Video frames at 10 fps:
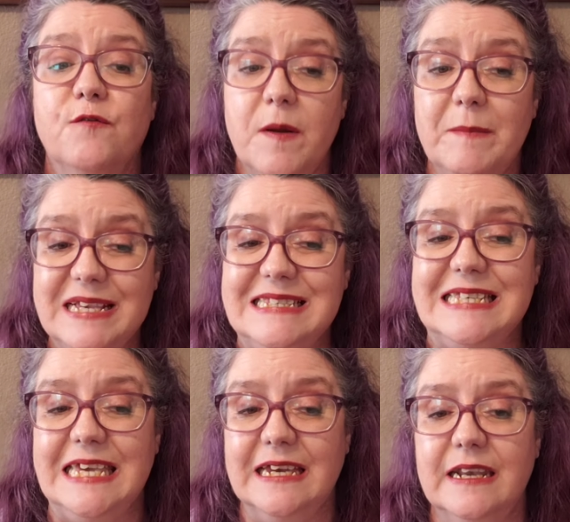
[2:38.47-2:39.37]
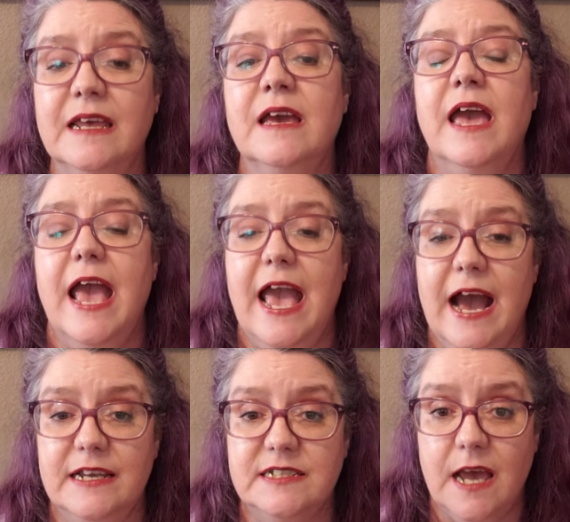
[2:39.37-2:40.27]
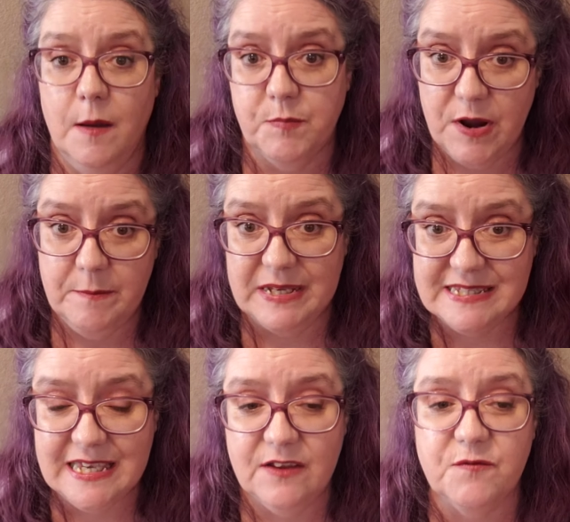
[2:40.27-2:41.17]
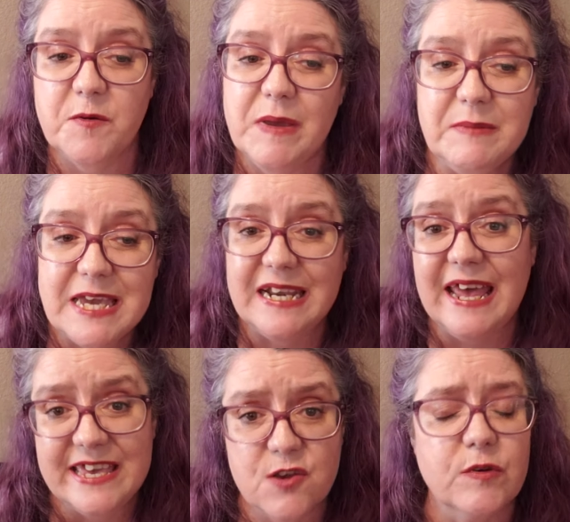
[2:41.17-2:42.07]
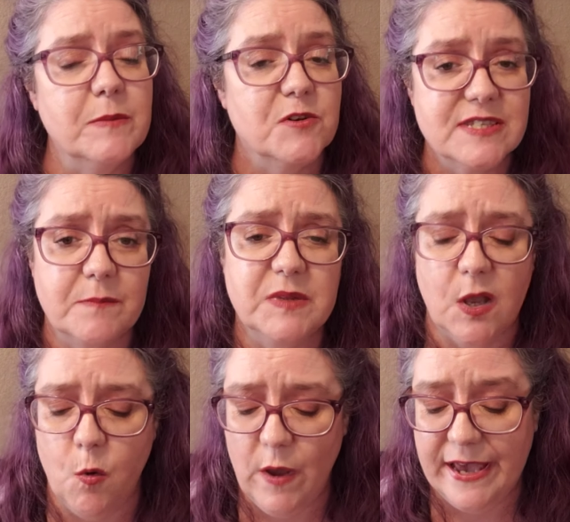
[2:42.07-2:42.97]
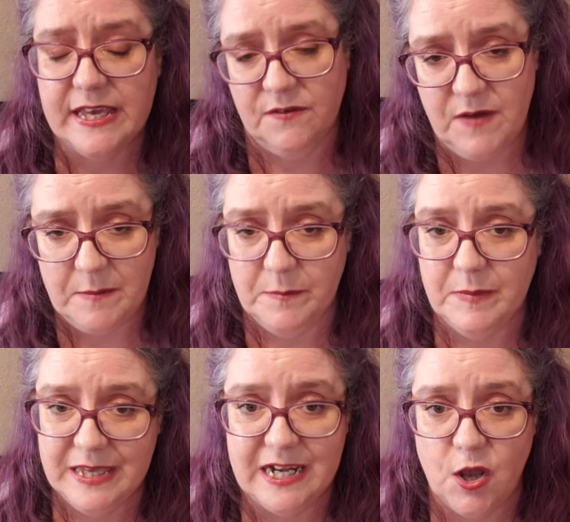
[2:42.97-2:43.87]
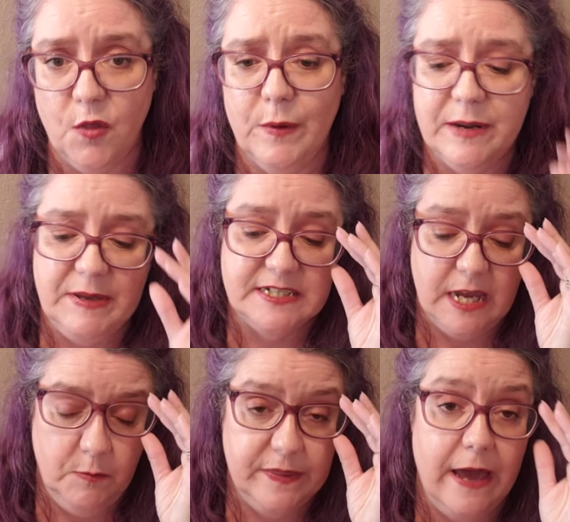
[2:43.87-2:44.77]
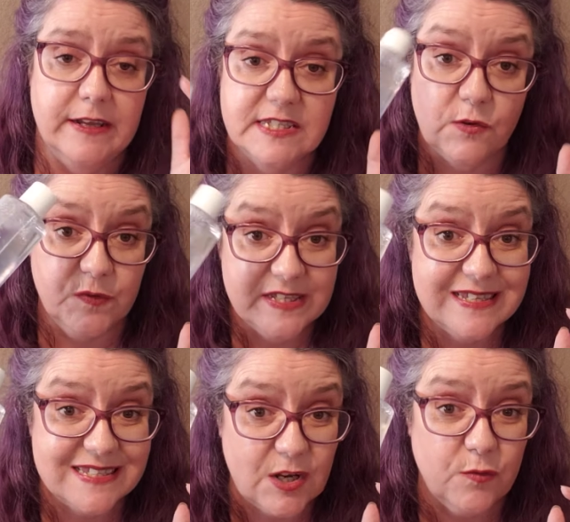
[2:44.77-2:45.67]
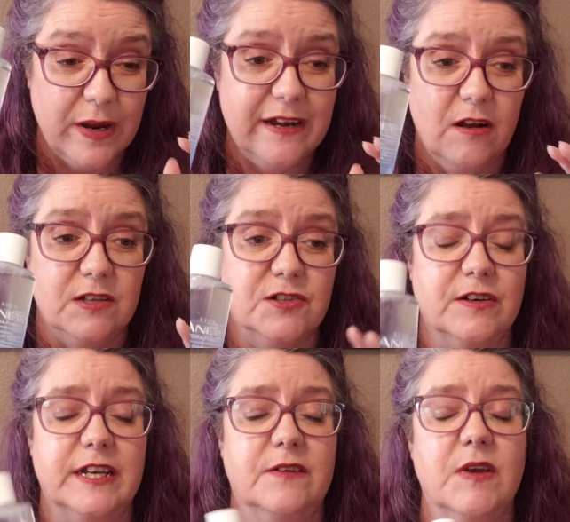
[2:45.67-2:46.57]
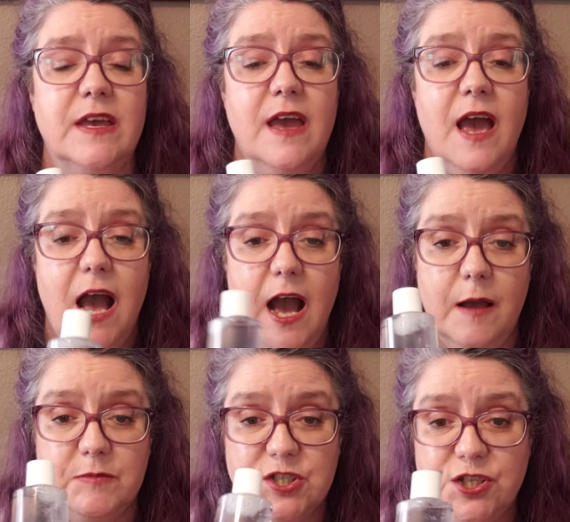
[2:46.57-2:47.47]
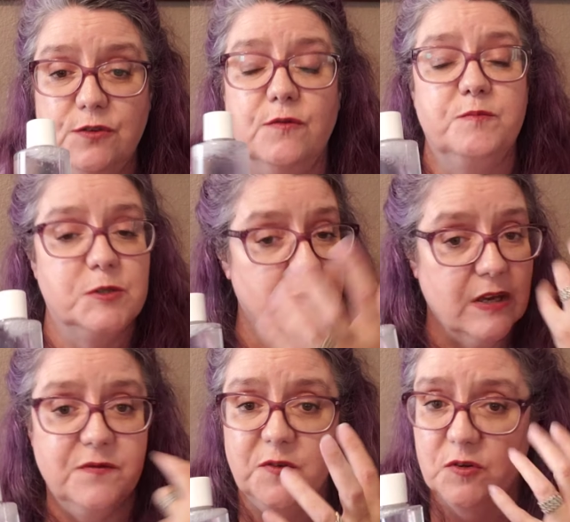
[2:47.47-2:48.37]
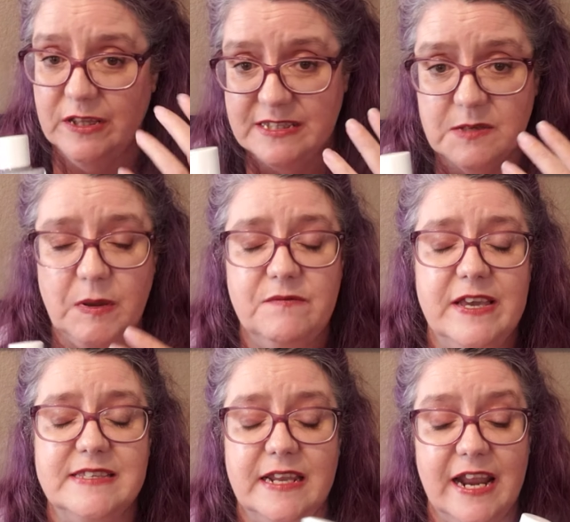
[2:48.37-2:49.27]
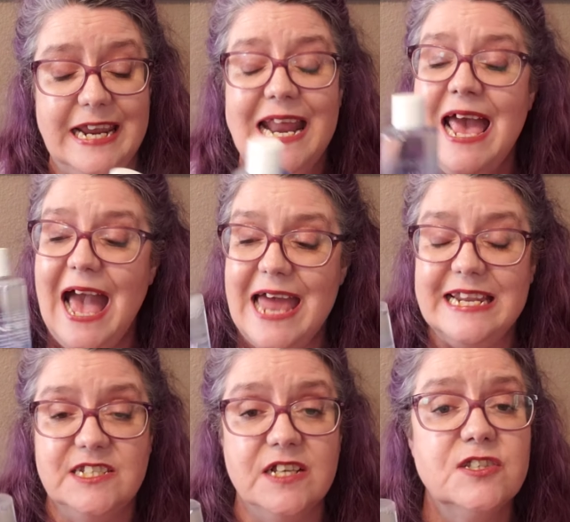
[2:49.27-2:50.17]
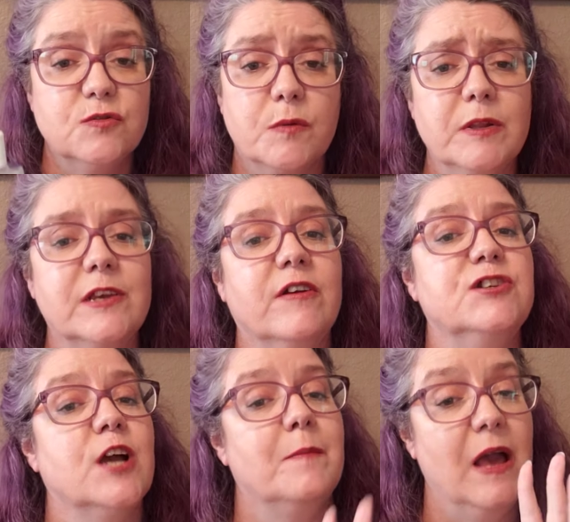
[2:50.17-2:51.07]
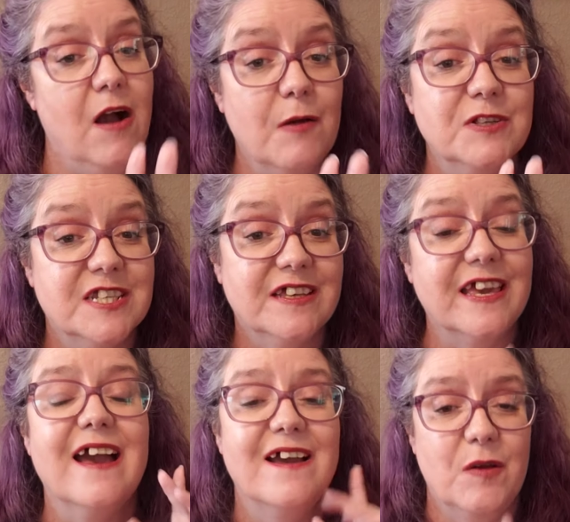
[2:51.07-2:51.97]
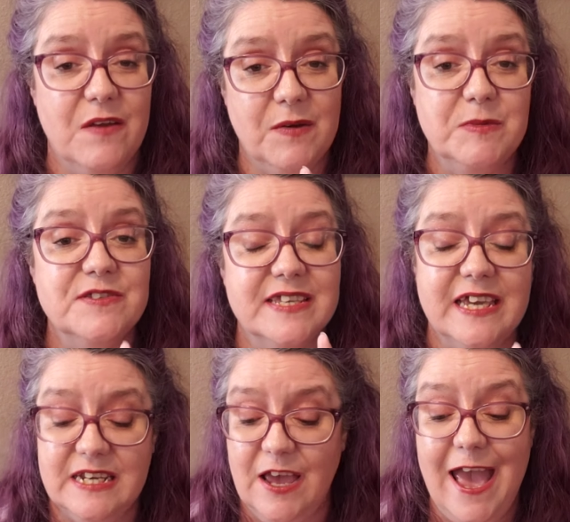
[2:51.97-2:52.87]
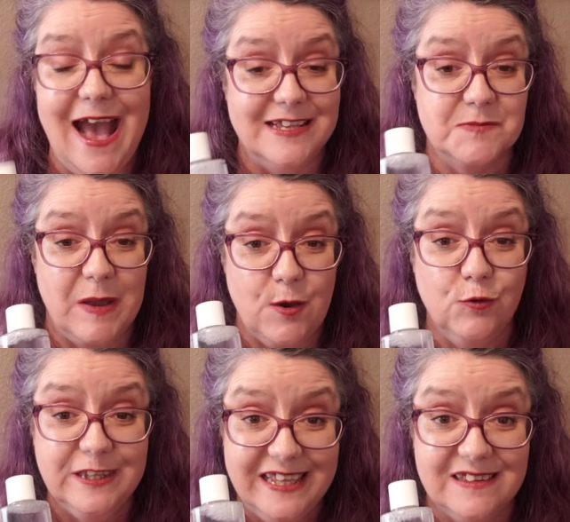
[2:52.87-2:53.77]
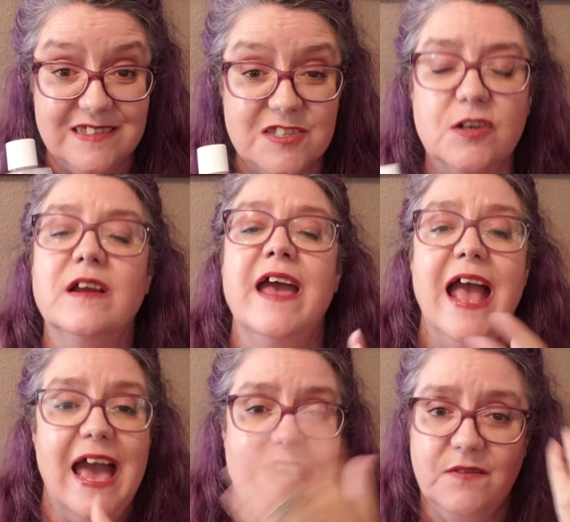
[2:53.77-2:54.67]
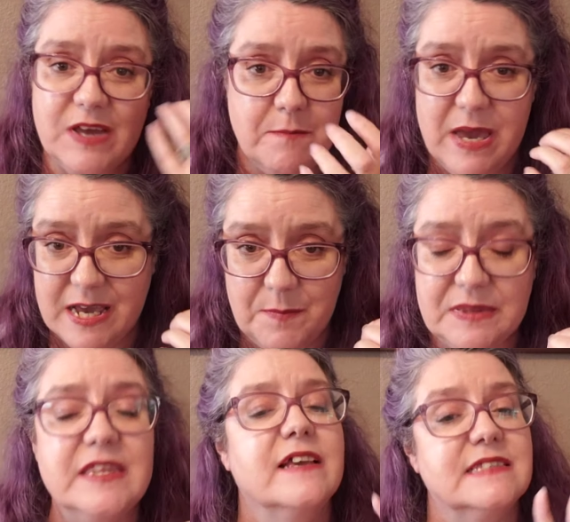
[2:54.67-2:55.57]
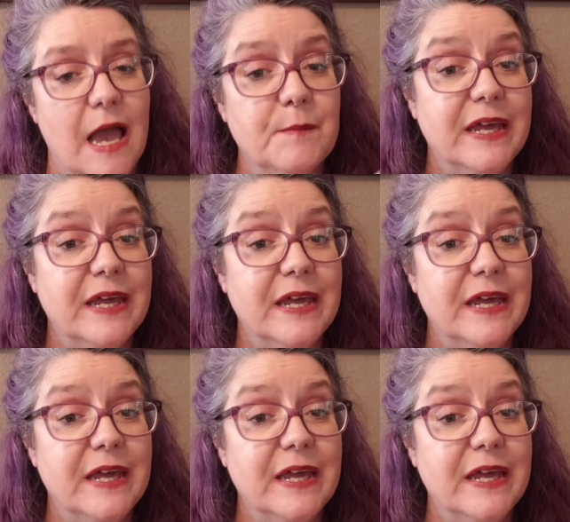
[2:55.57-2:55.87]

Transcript: from my skin and um, prep my skin for maybe a night cream or something quick if I'm getting all the way to bedtime without it. So this is a great alternative um, to doing a full cleanse of my face at night. And it does do a really great job. Now, I will tell you, if I'm using it as my only cleanser and I've got makeup and things, I'm